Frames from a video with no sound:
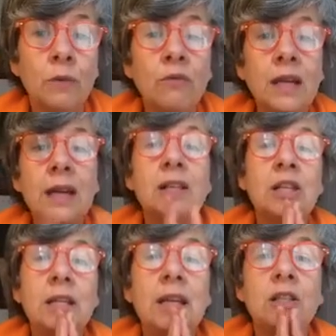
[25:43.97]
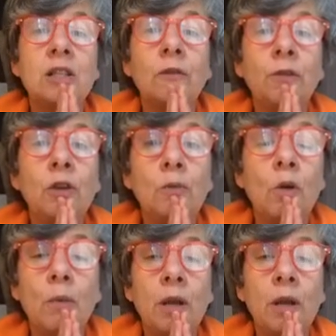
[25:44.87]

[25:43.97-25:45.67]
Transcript: we really actually need just a few more.